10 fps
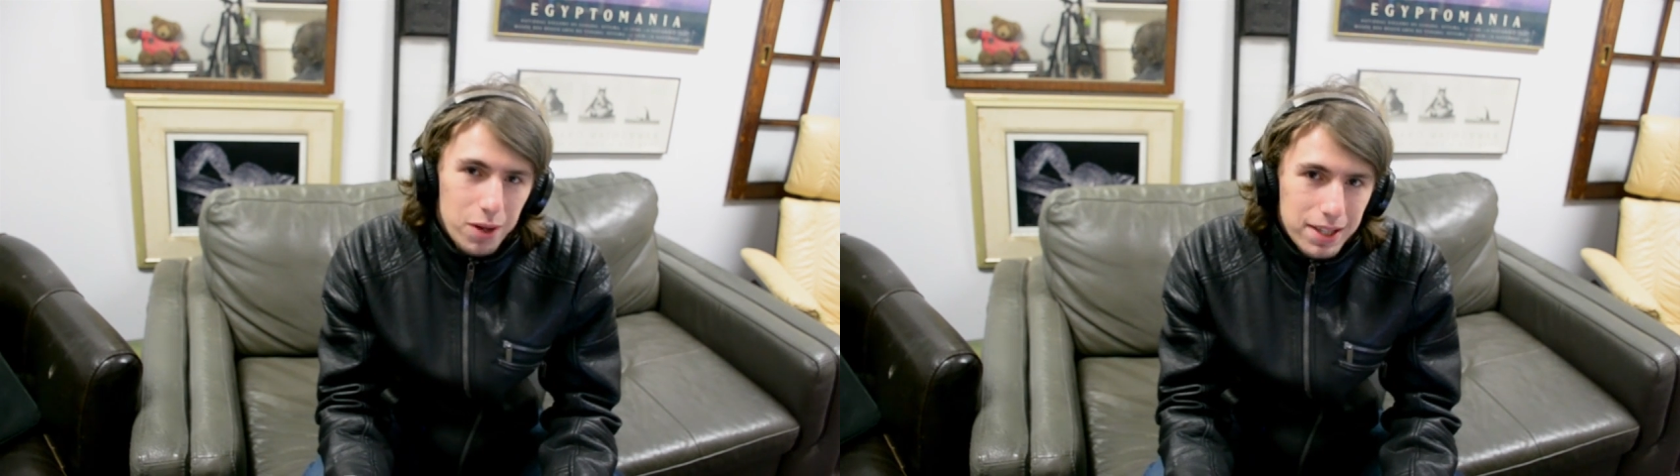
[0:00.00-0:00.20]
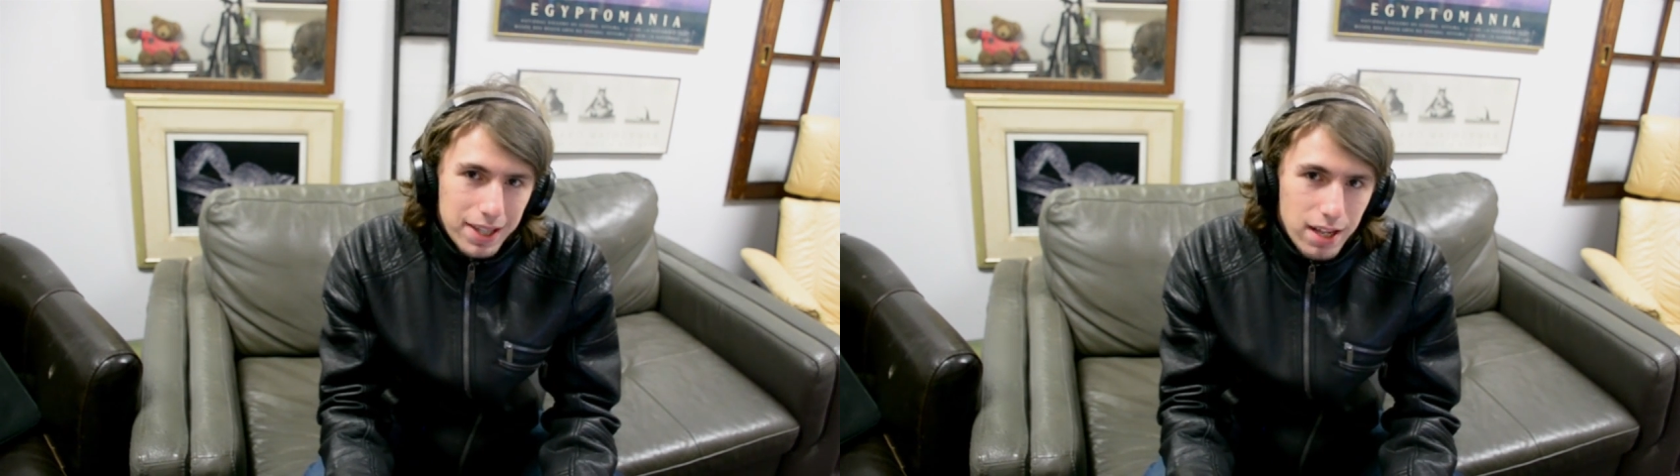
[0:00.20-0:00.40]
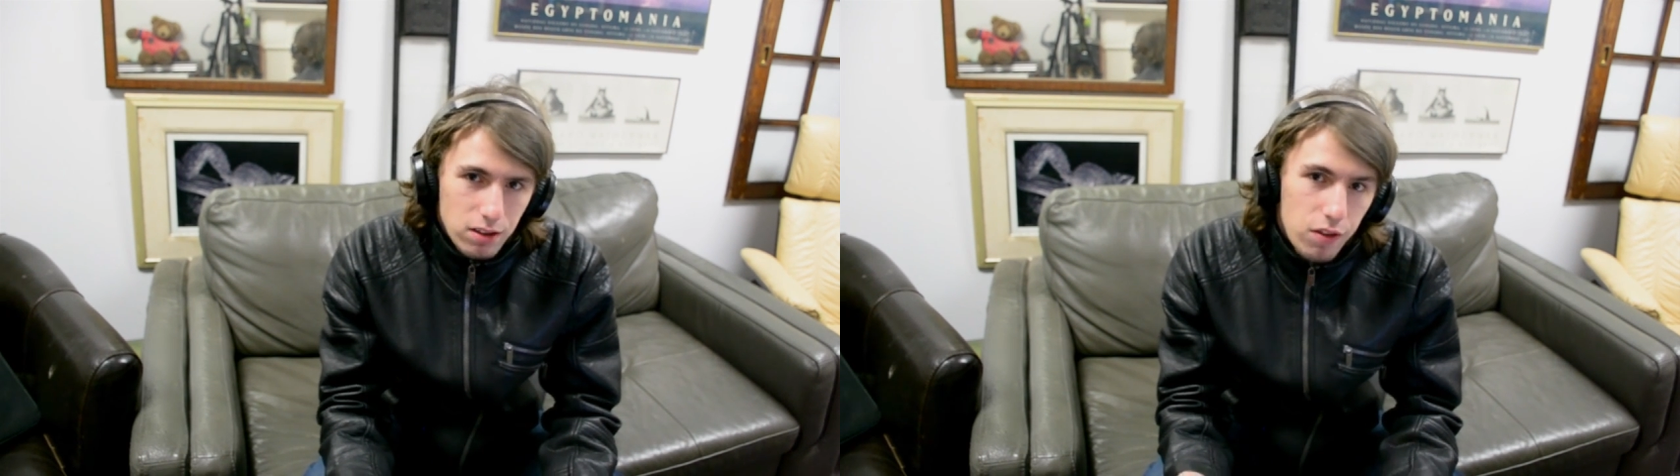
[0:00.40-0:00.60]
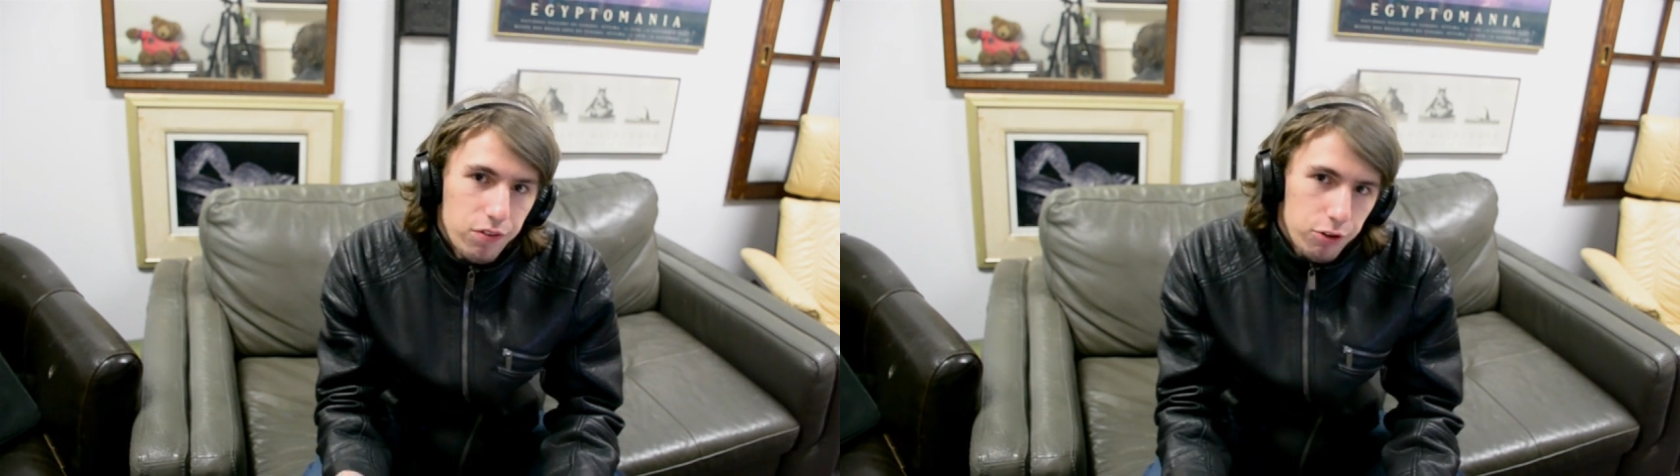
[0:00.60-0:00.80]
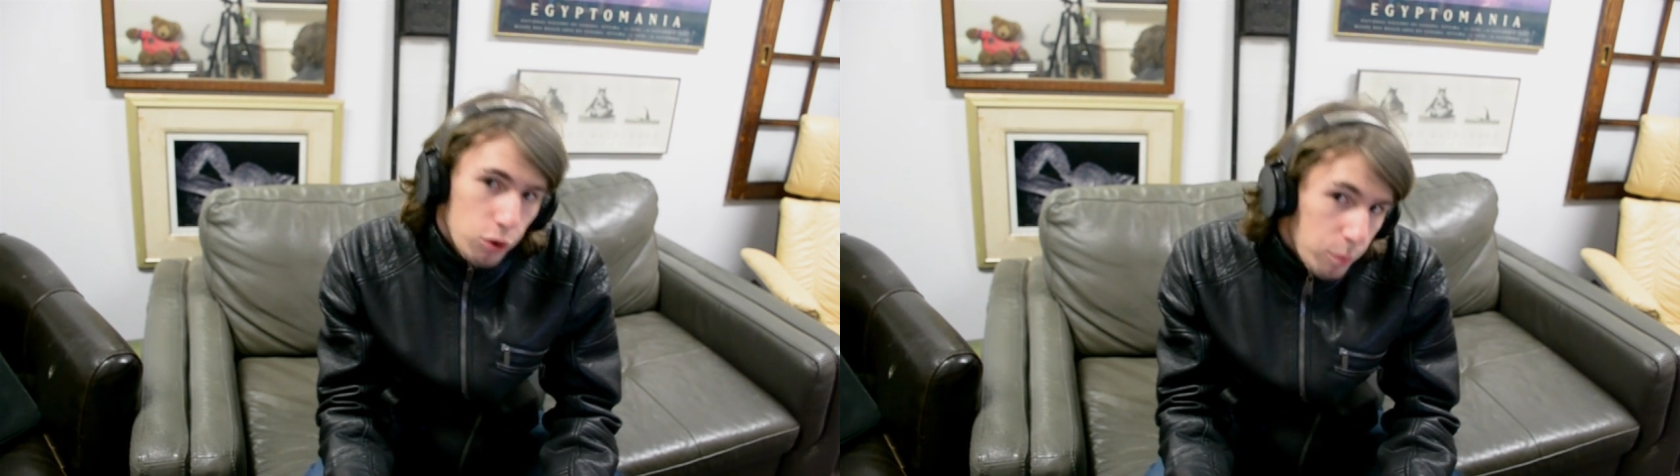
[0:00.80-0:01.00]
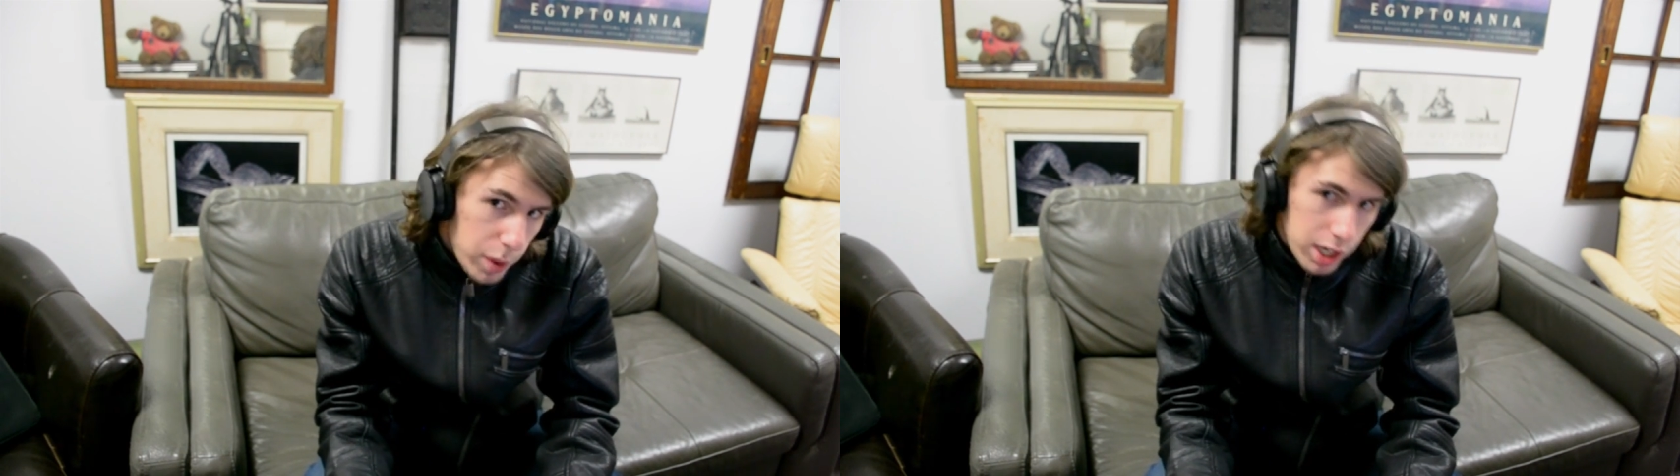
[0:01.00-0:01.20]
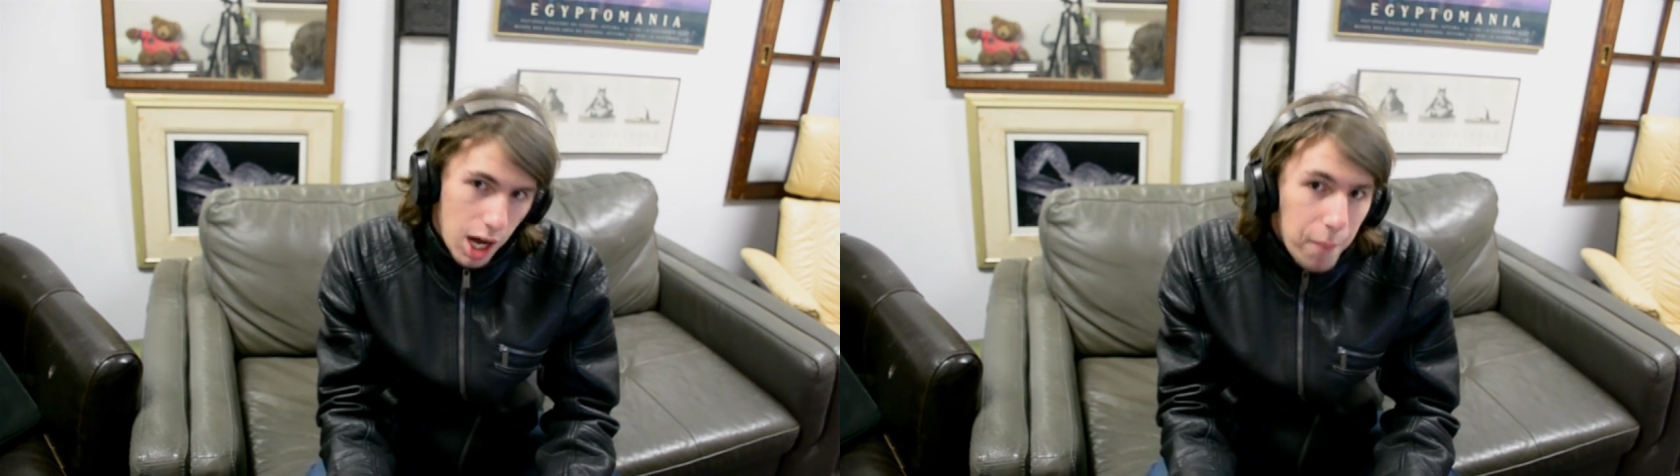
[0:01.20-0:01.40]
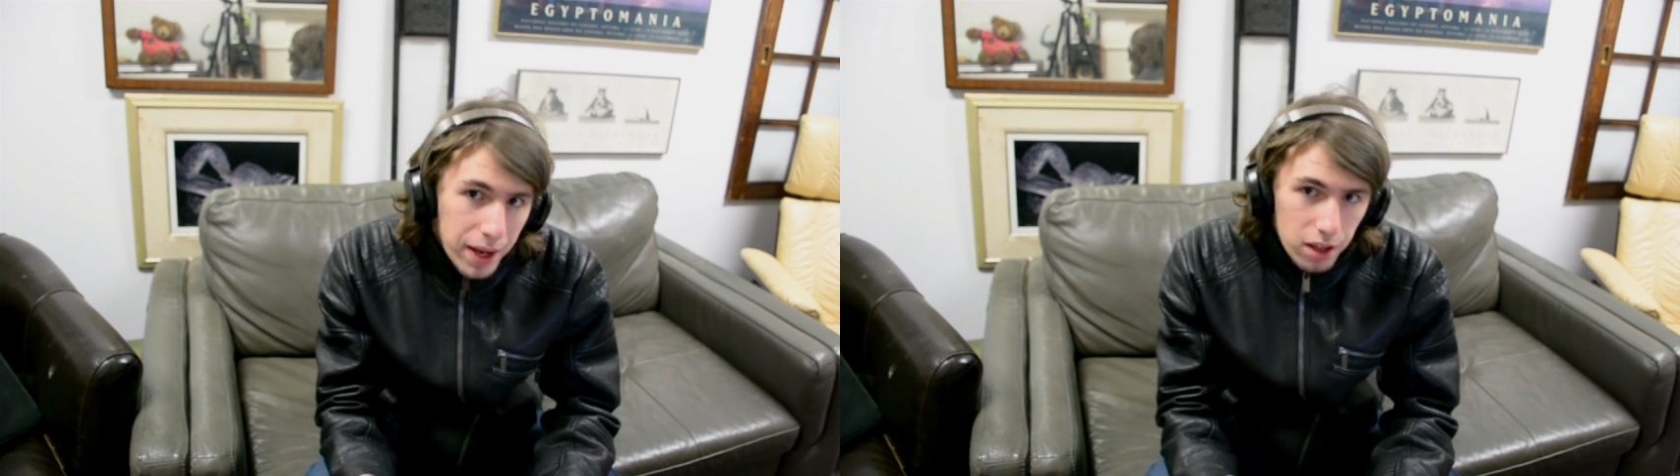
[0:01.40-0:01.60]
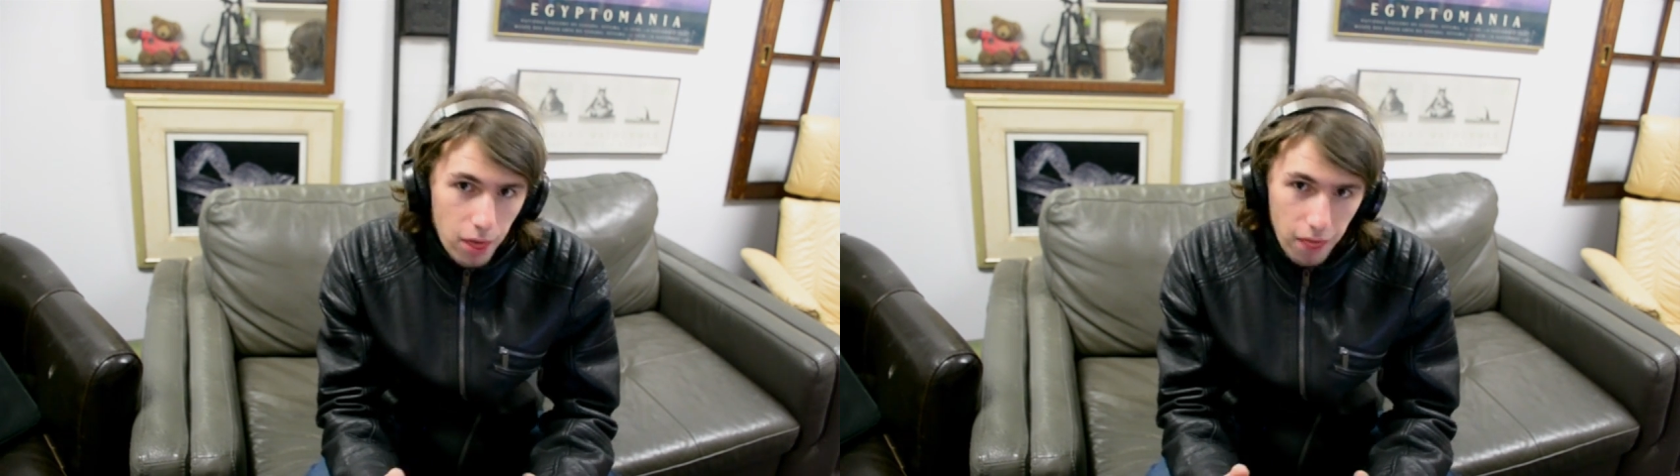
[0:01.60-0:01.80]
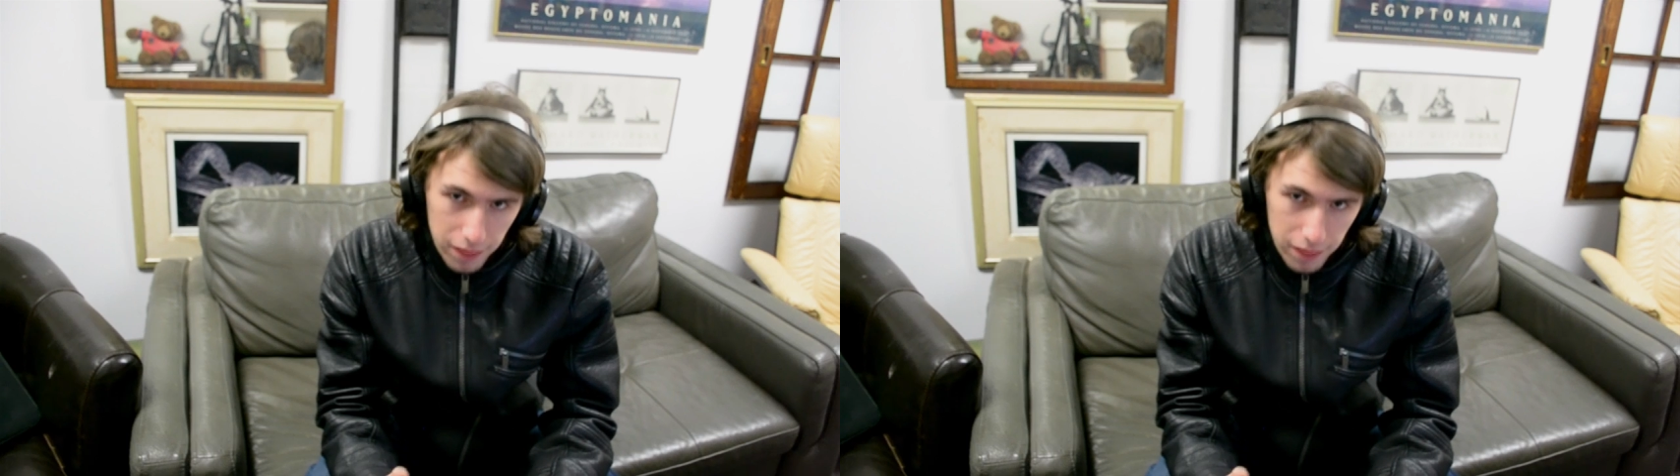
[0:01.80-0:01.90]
what led to Zoom becoming